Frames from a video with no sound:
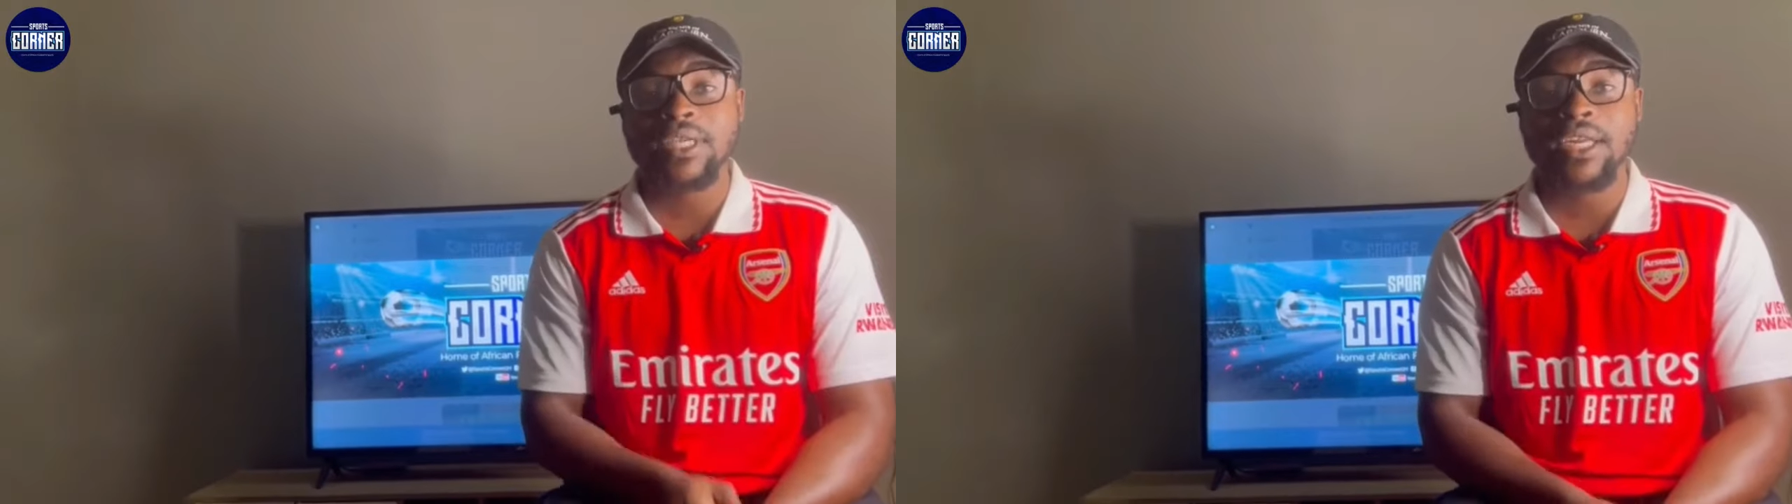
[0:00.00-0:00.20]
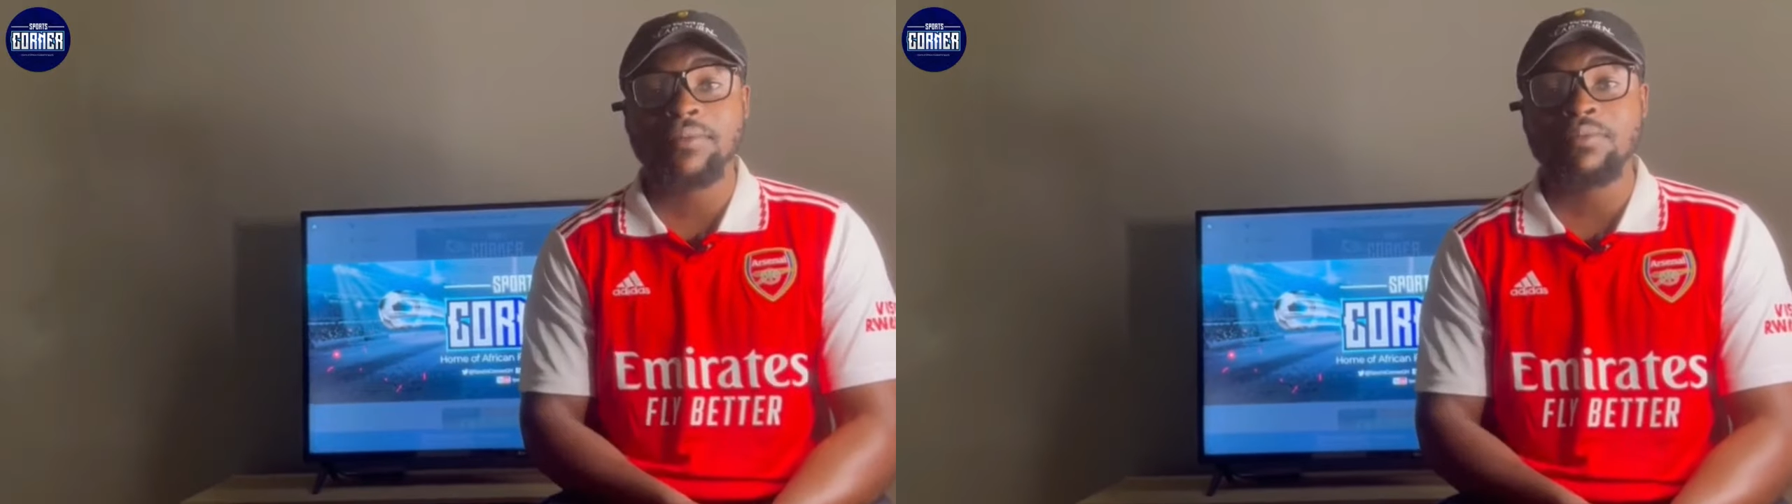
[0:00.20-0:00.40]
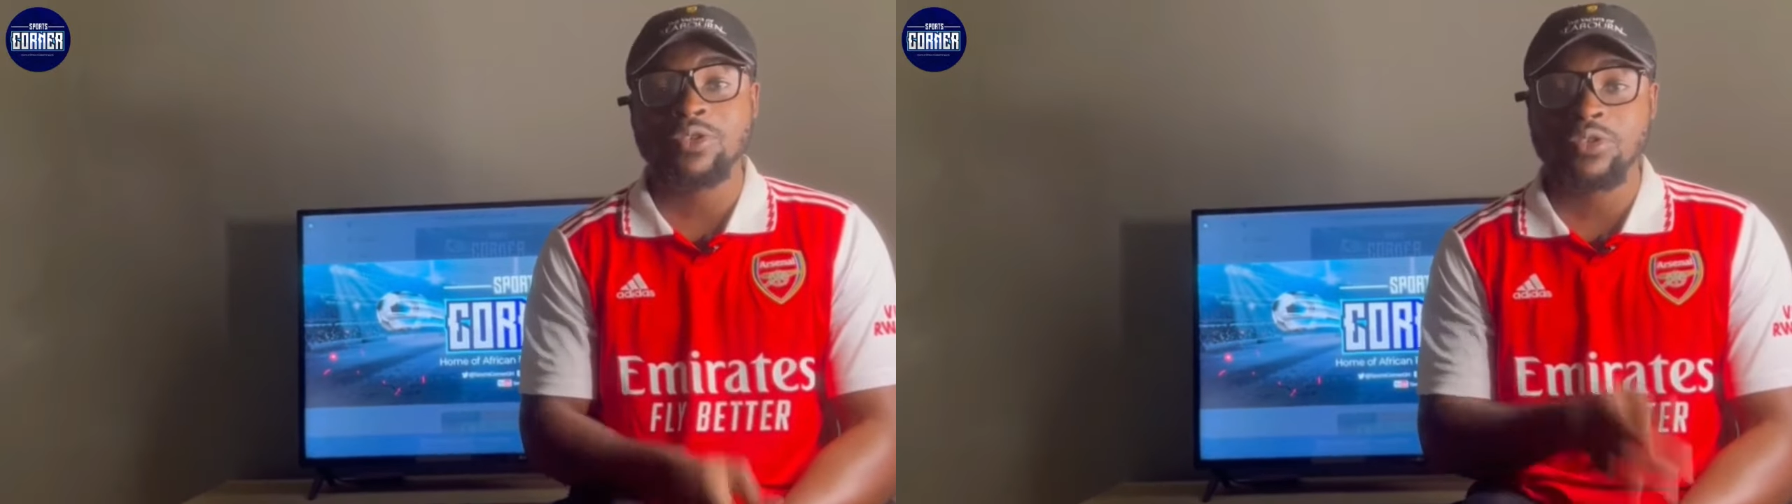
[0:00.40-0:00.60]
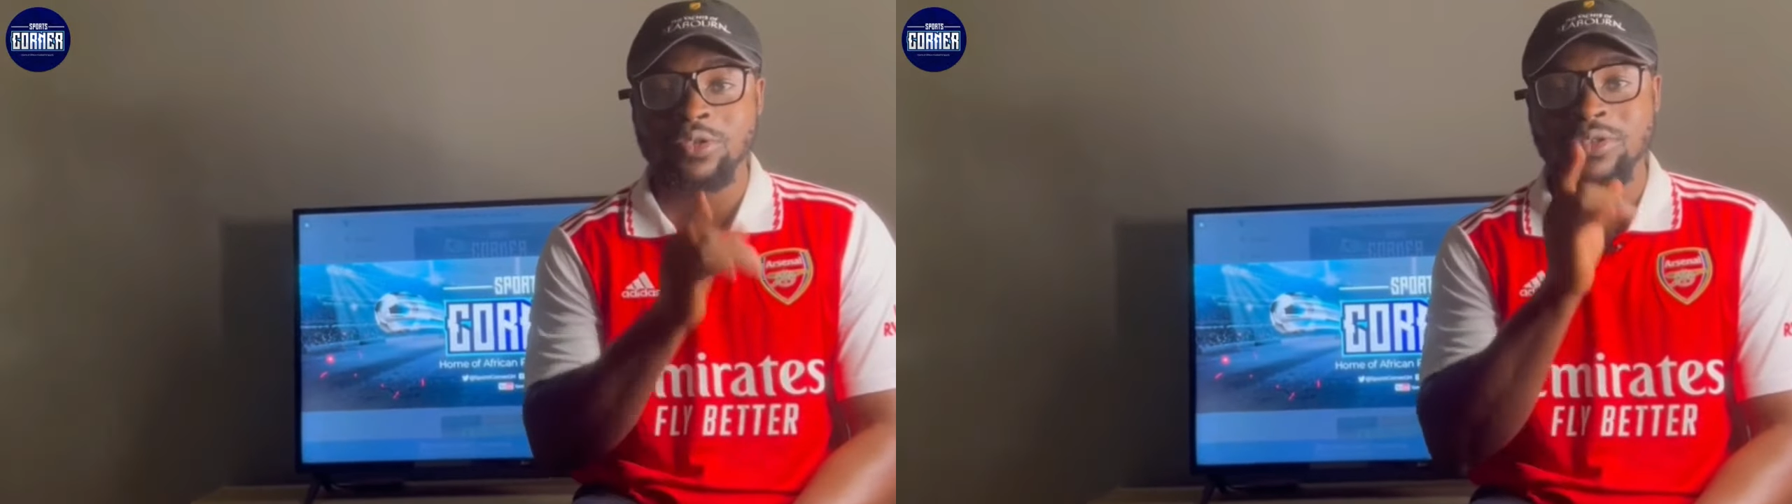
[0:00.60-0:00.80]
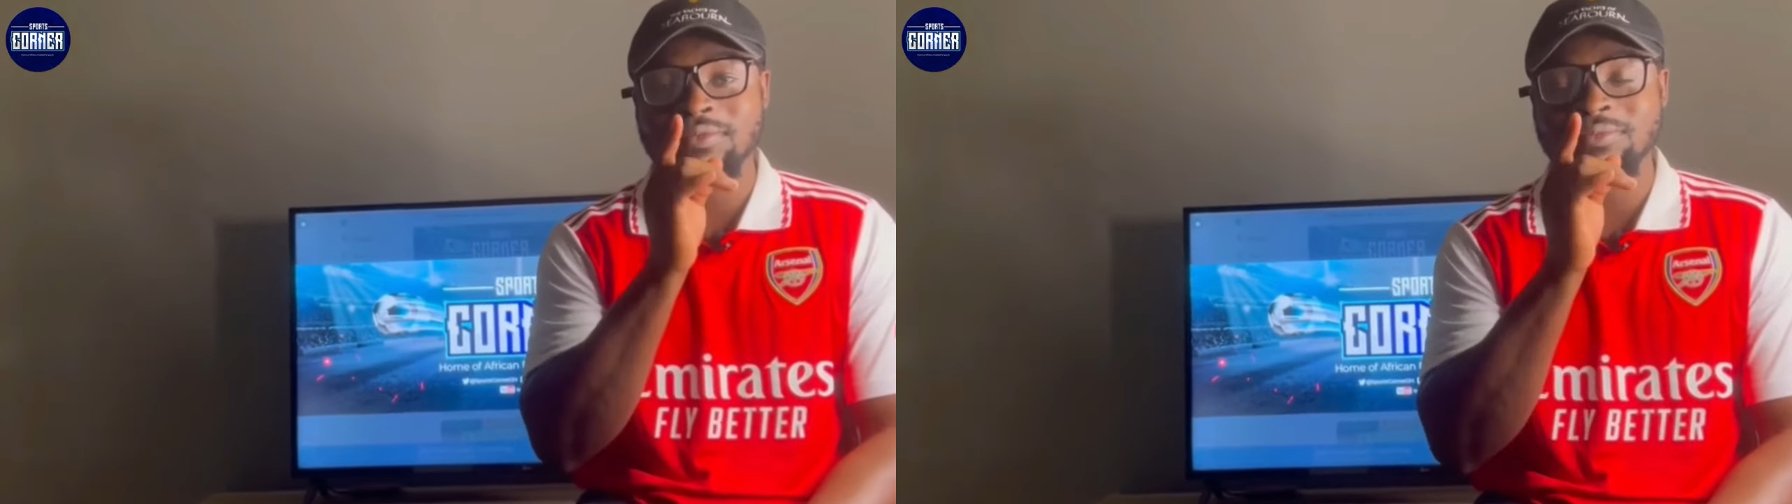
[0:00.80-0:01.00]
Adam.
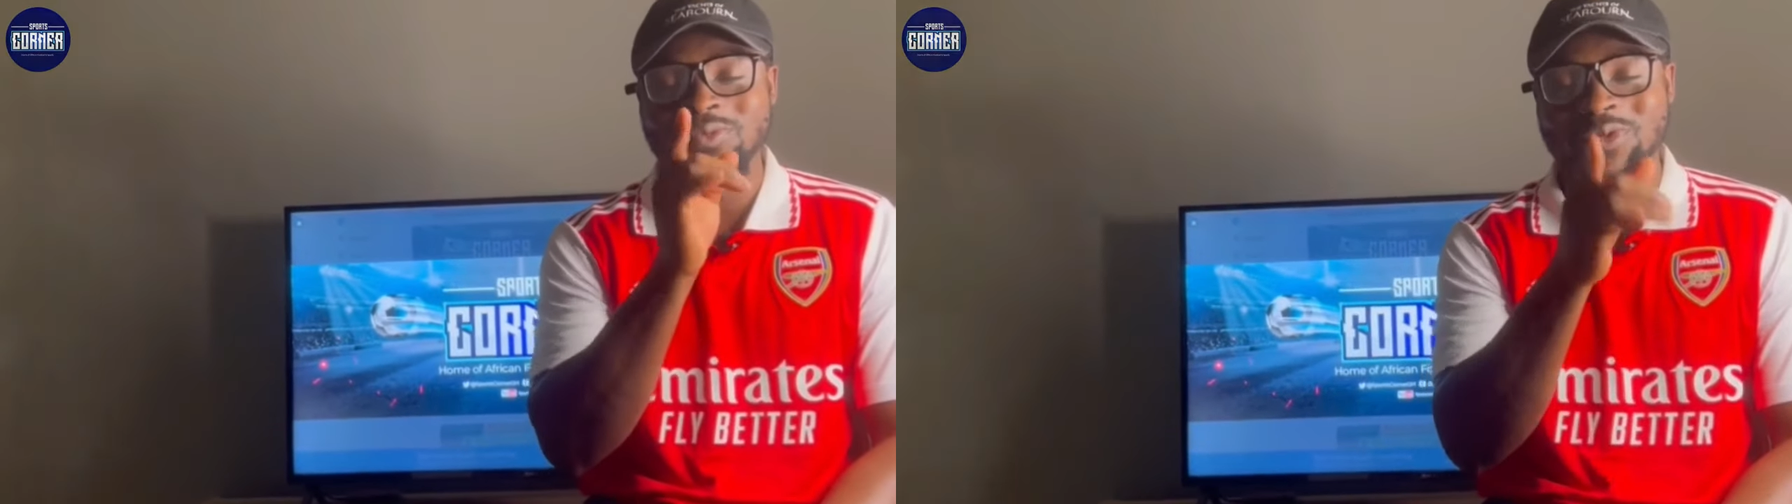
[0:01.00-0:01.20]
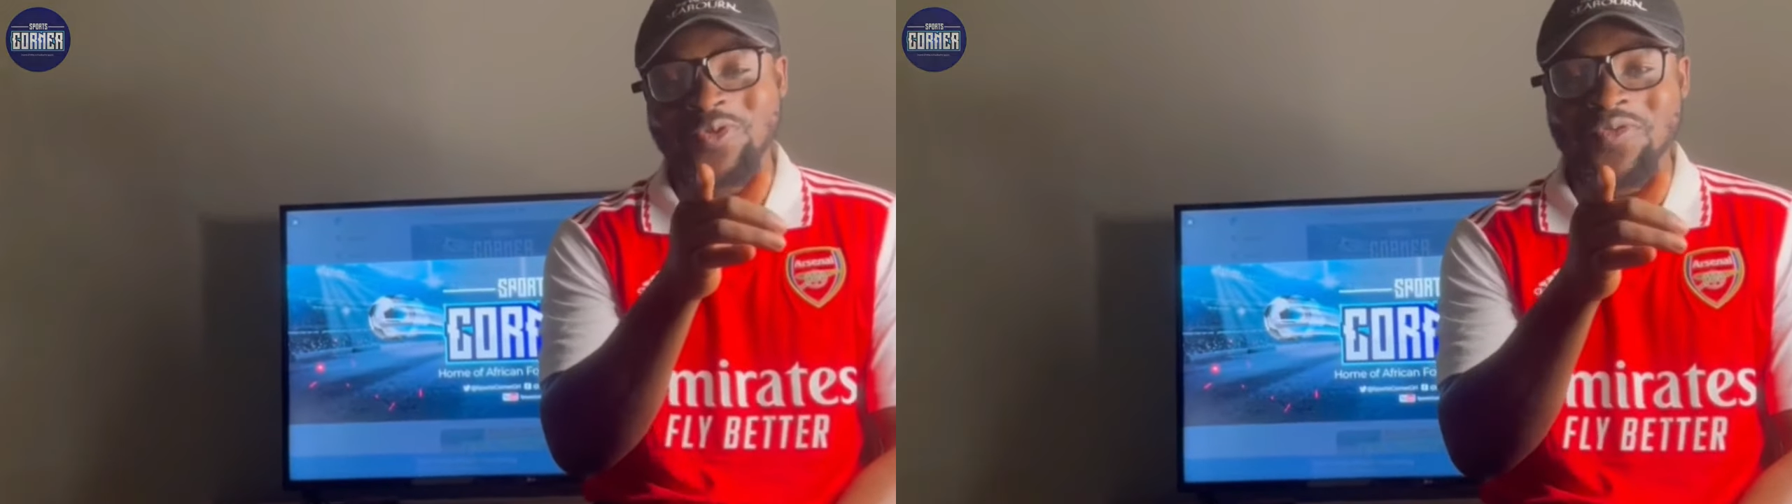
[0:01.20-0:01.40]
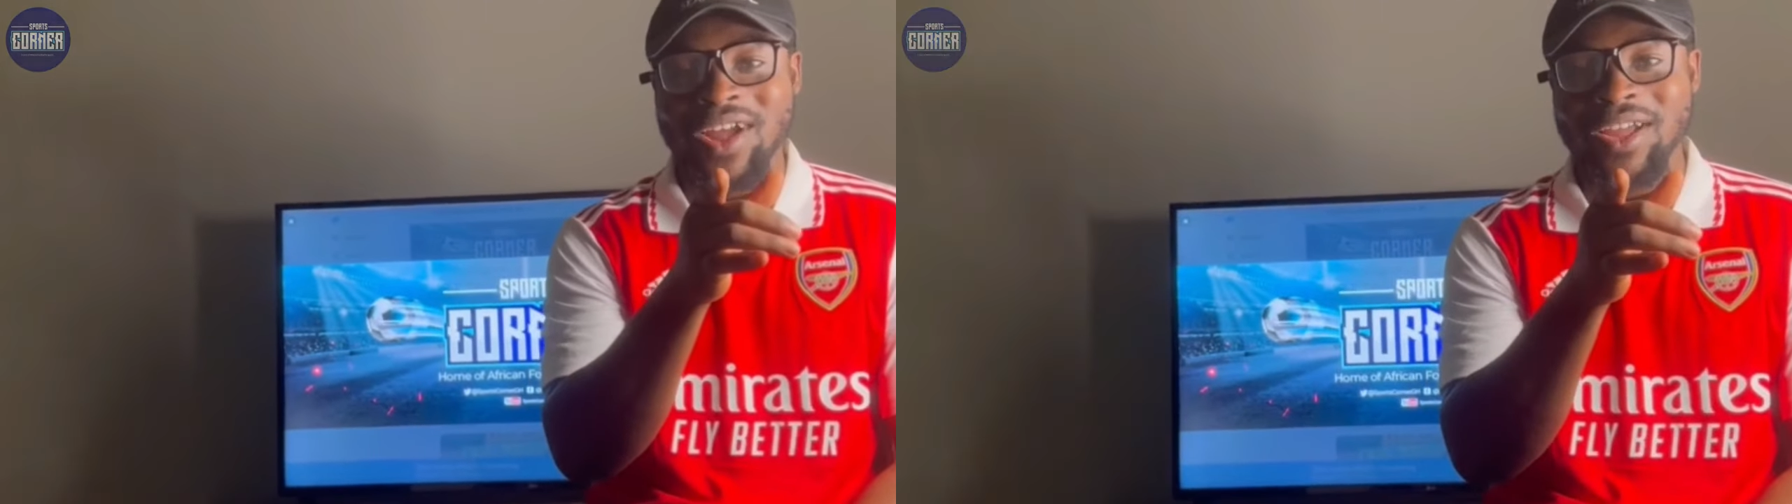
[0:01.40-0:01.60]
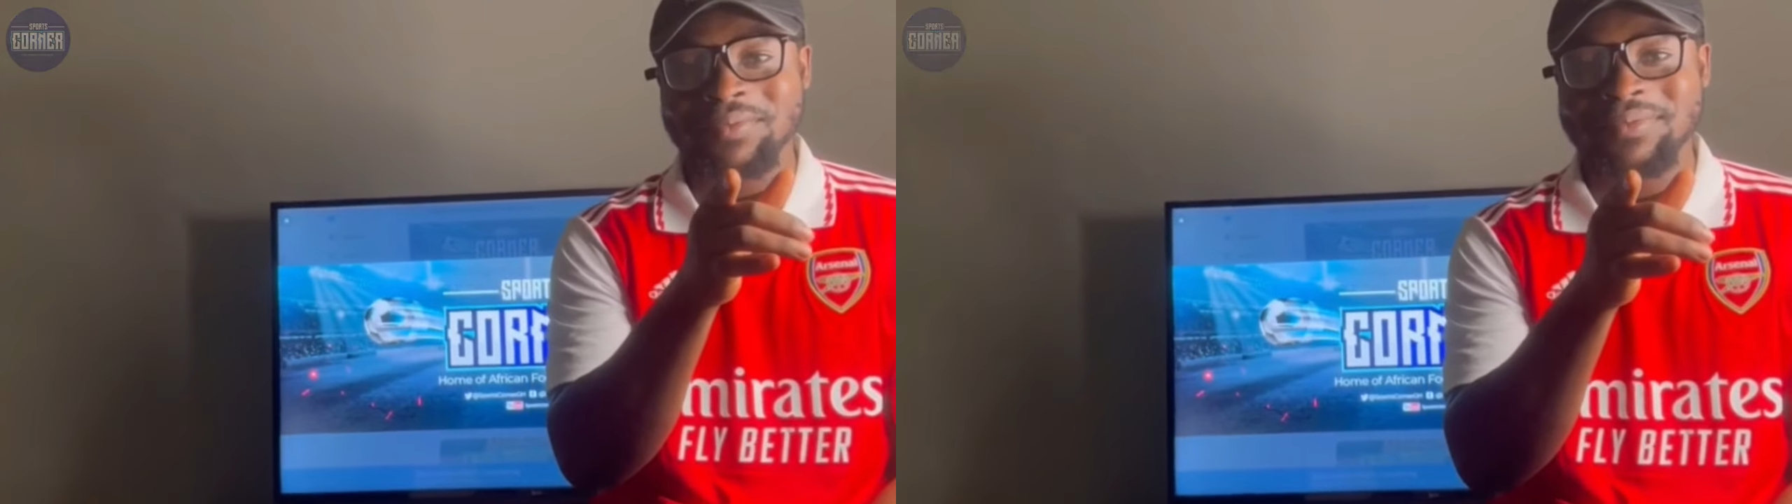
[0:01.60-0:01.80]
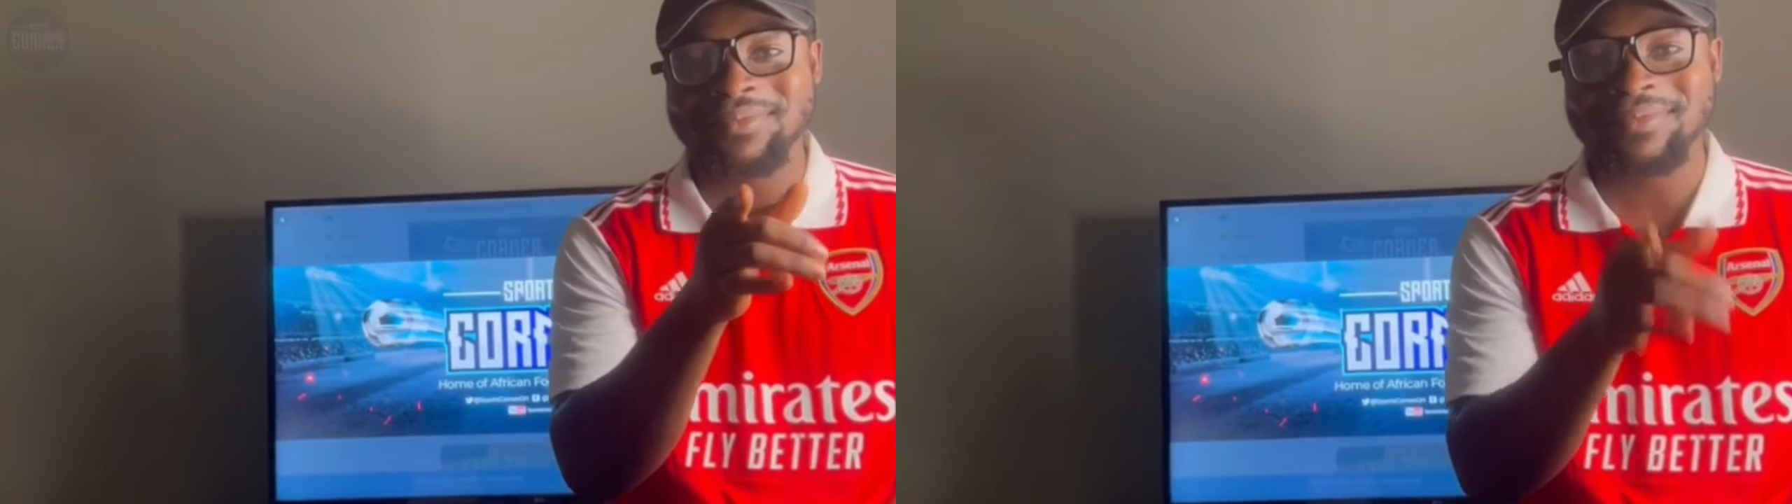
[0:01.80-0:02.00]
We go vibe.